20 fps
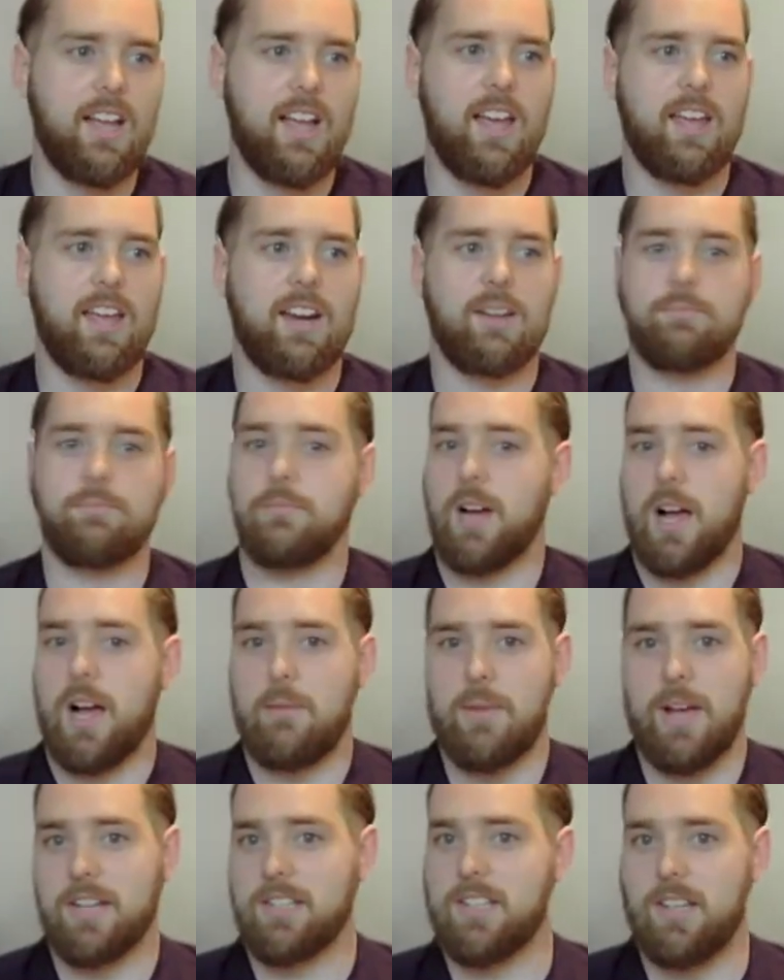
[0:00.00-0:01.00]
And I'm
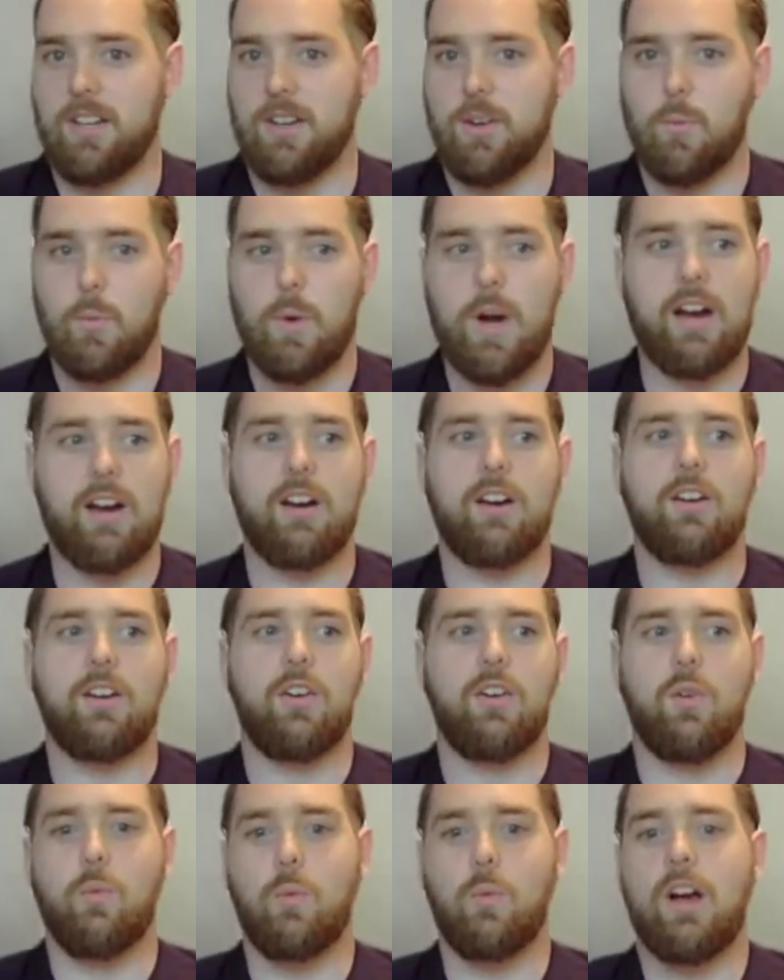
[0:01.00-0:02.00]
asking, where
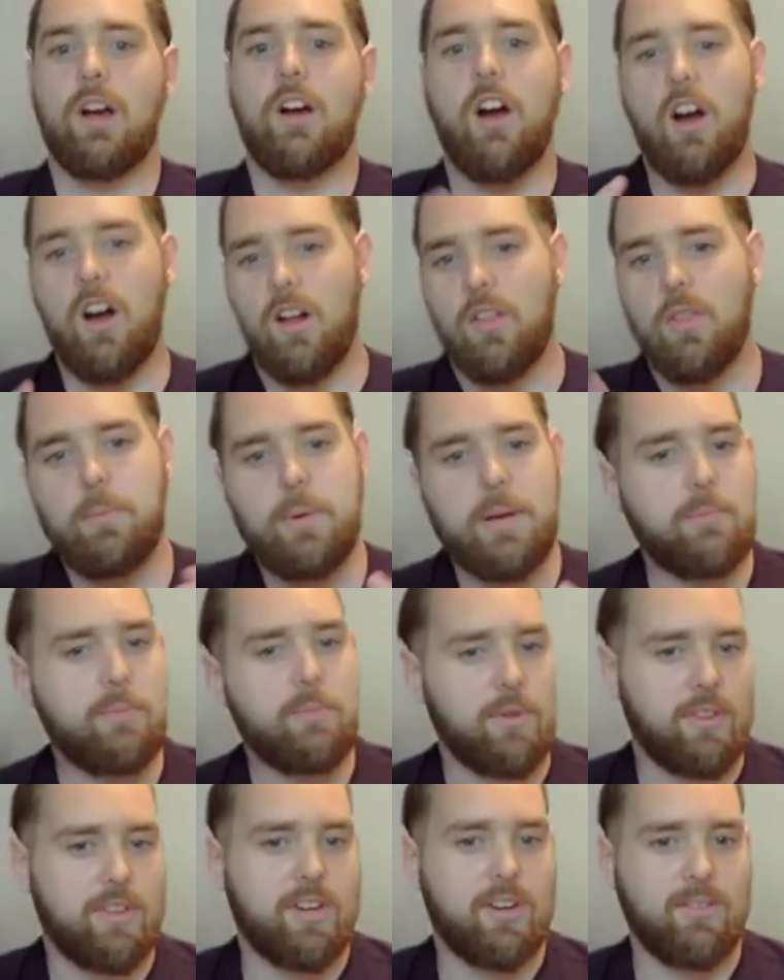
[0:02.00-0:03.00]
are the
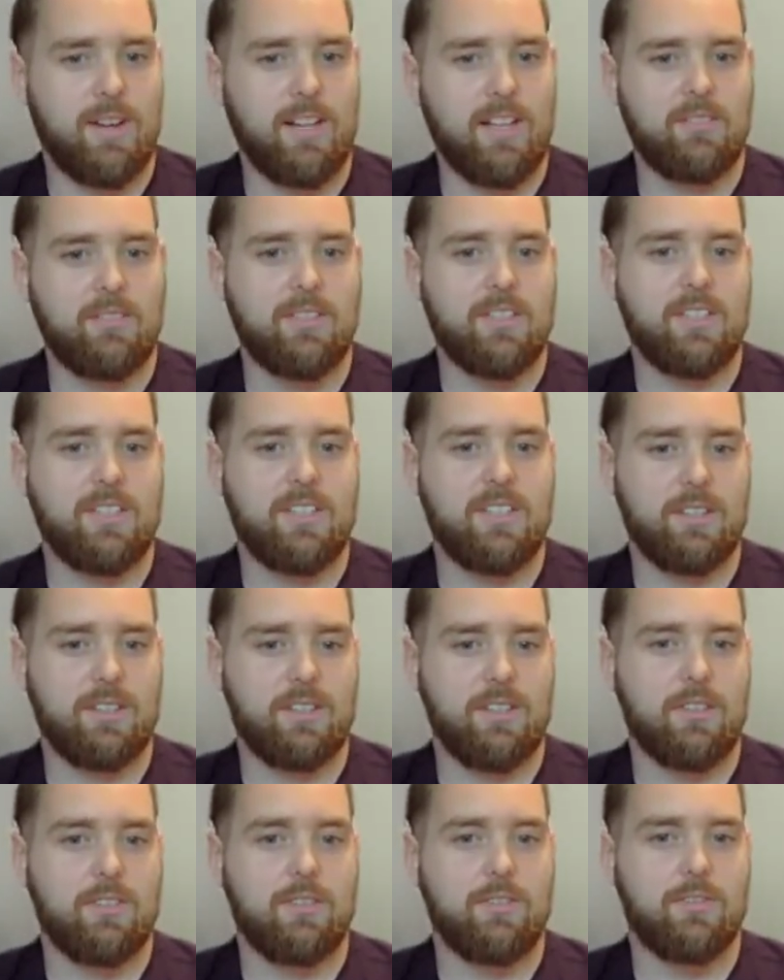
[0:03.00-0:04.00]
people that are relevant to
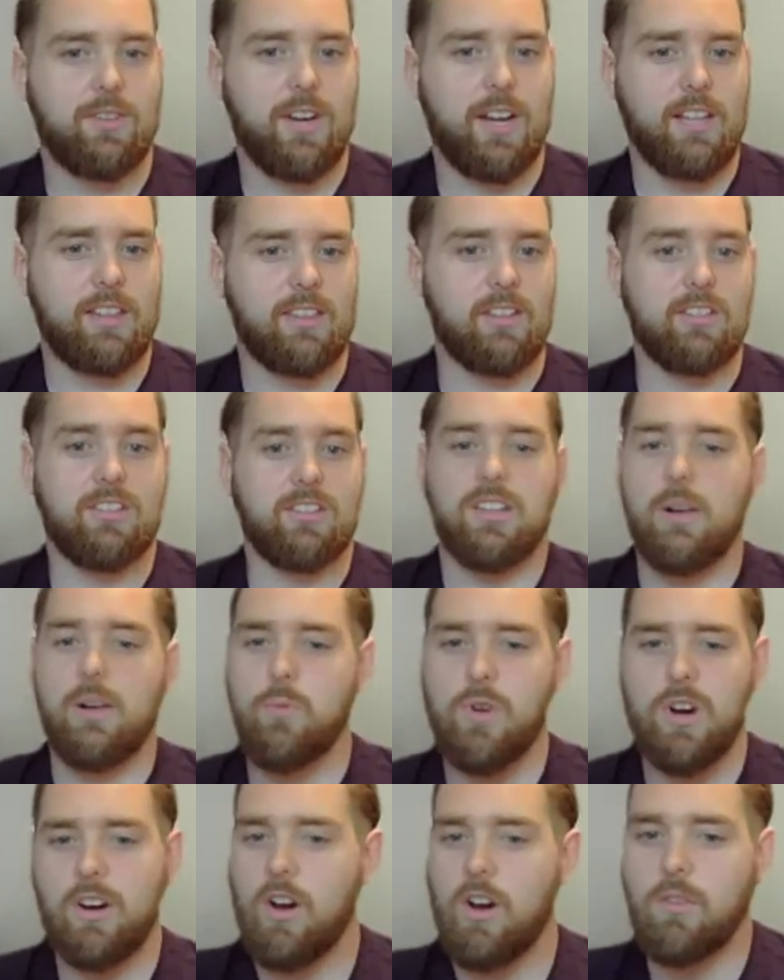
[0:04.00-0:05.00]
you, right? They're
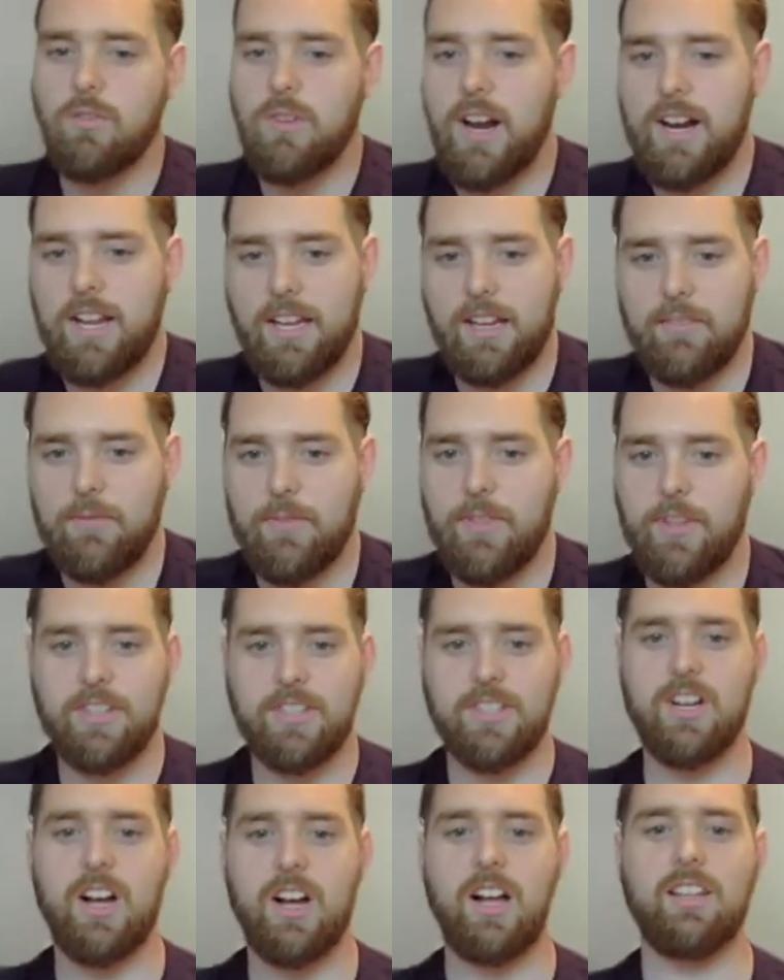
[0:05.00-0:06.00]
somewhere already.
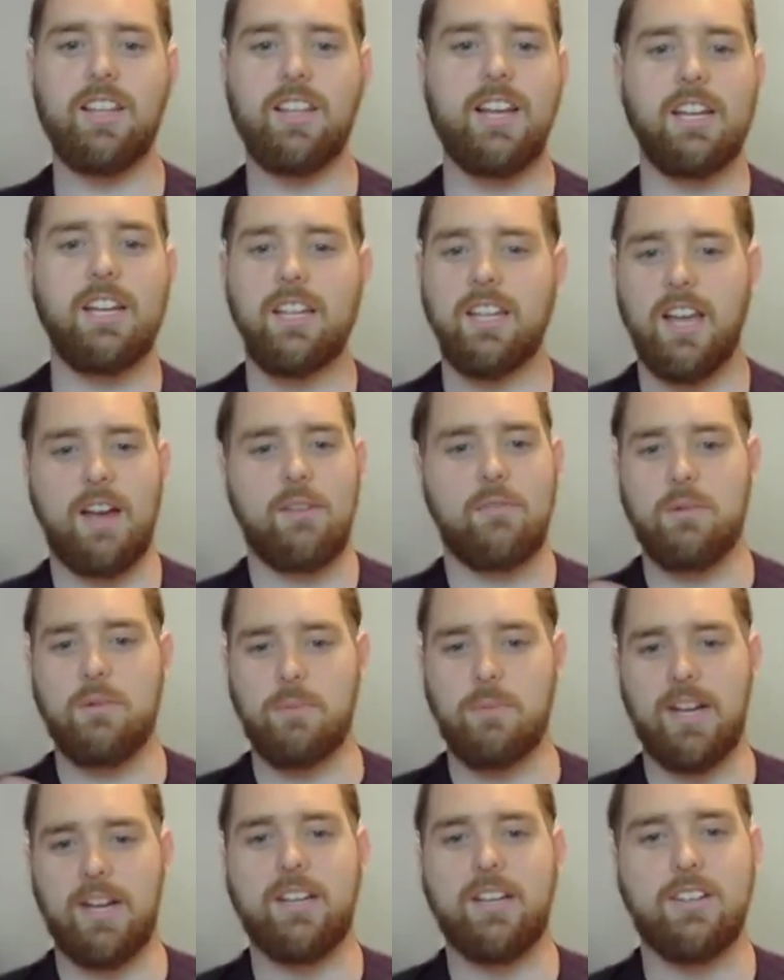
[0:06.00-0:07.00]
It's not like
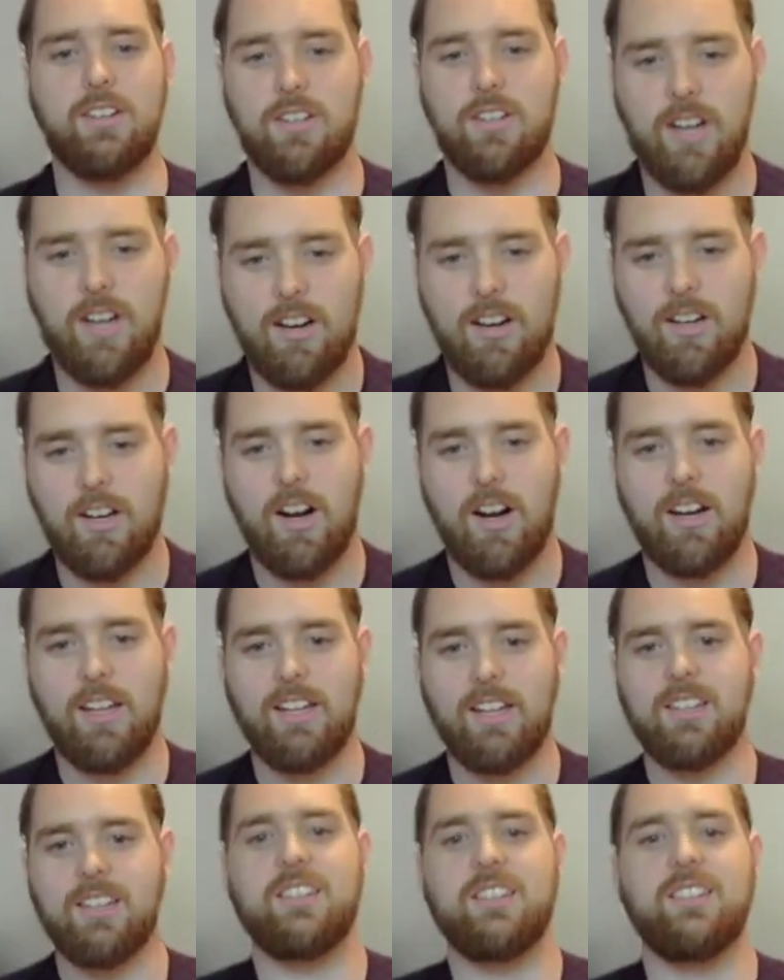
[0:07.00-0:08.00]
everybody in your target
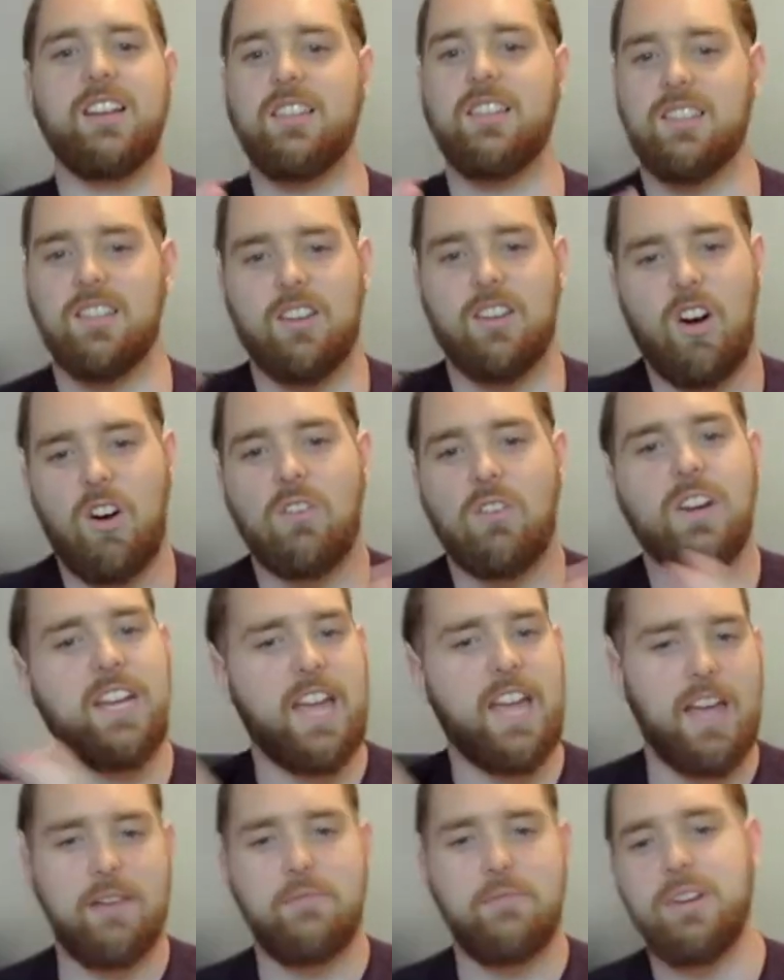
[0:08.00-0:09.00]
audience doesn't already
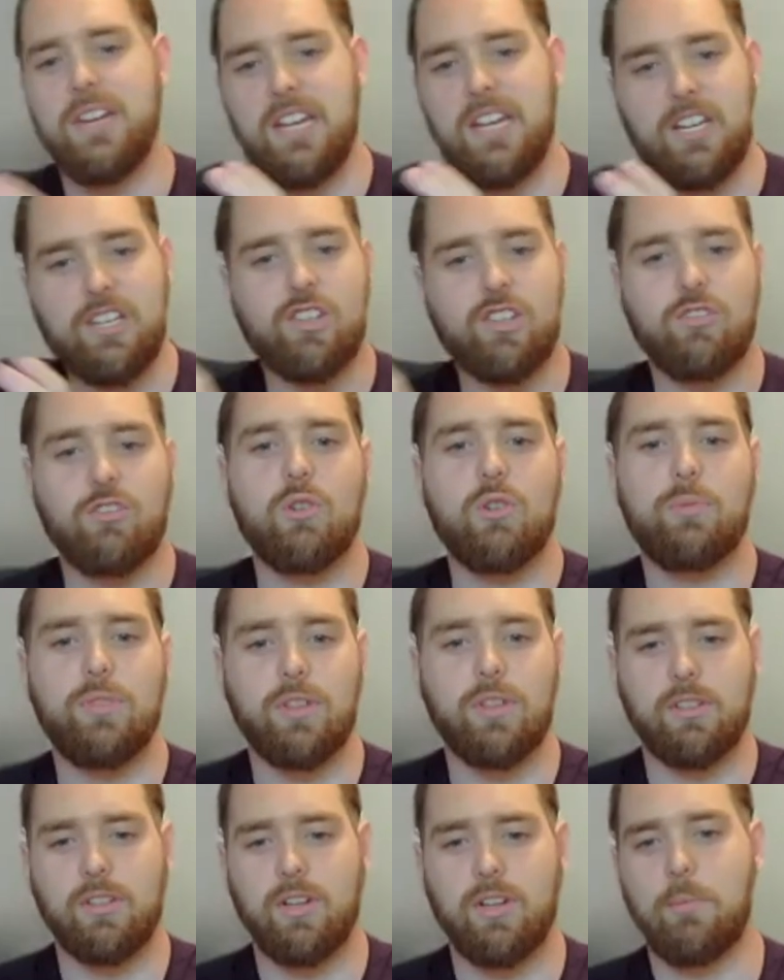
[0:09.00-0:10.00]
have a niche group
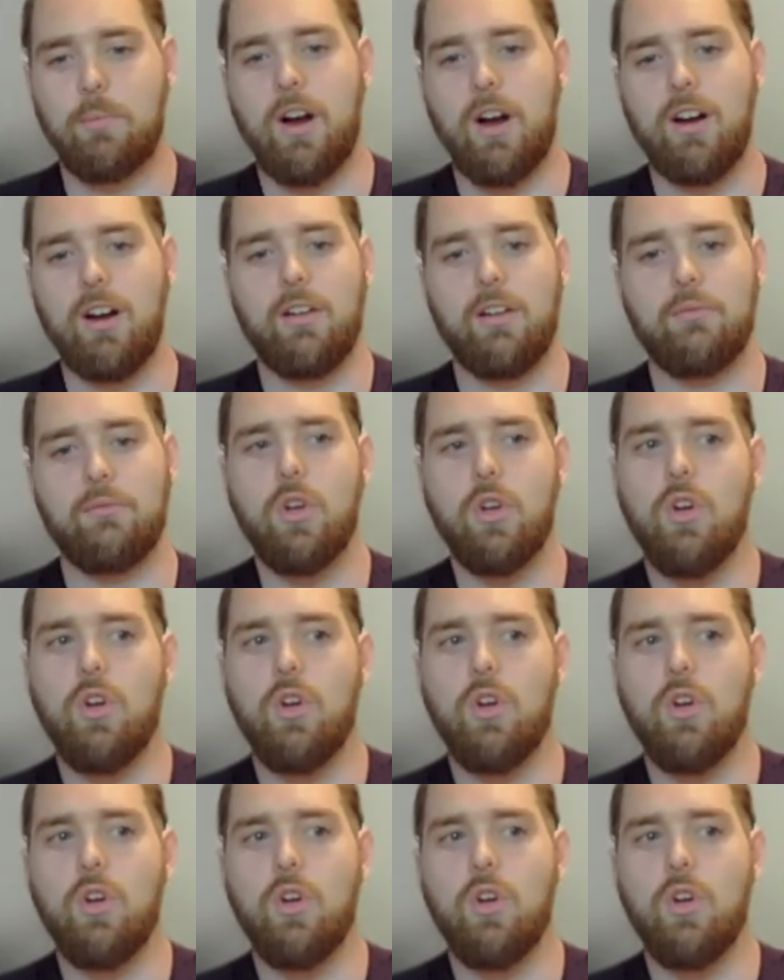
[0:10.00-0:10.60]
that they're a part of,